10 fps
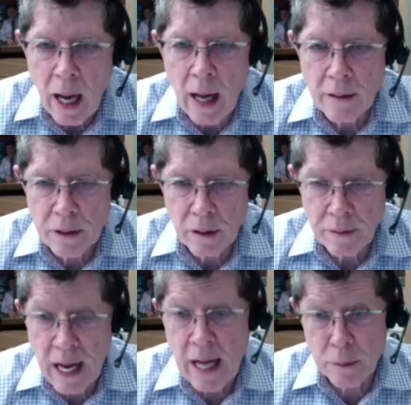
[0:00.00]
And so
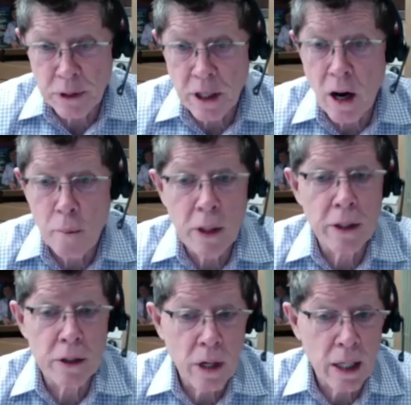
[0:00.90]
that's what you call
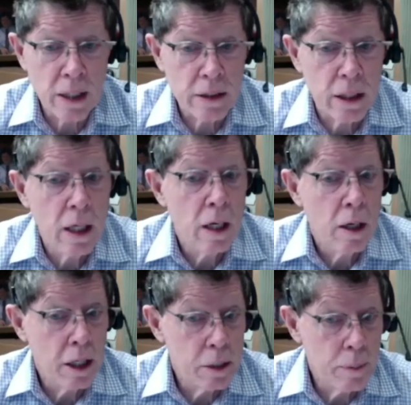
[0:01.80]
building trust.
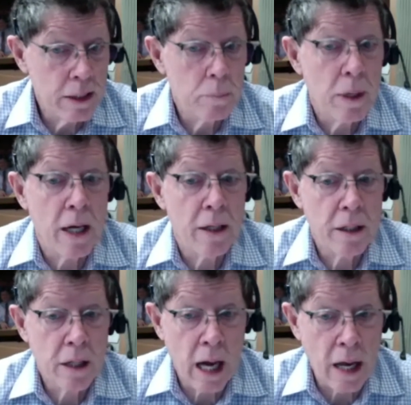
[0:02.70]
And it's based upon
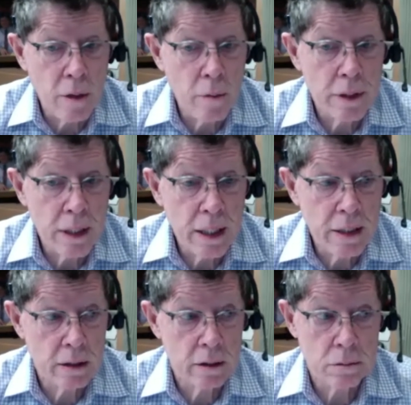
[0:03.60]
that I knew his needs.
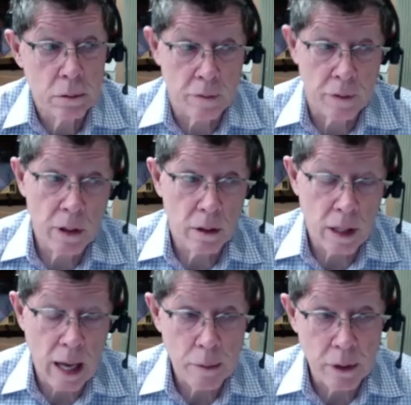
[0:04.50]
He goes, well, if you're going
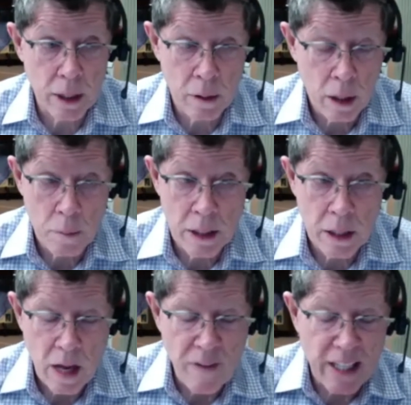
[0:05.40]
to absolutely, I mean,
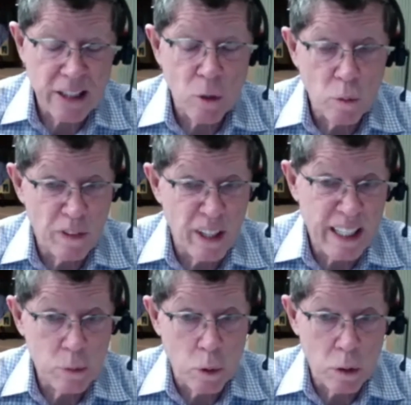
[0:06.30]
if I just don't think
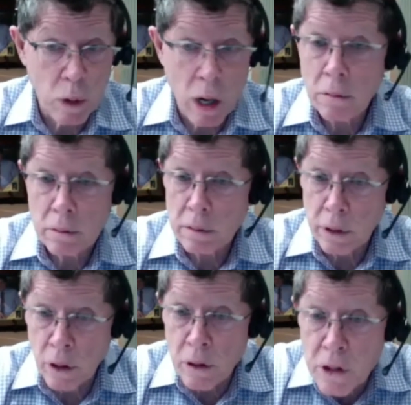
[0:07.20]
it's worthwhile,
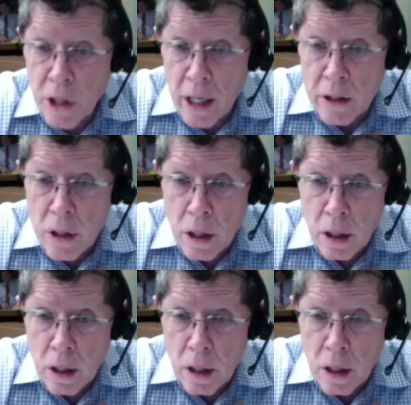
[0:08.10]
you're the judge.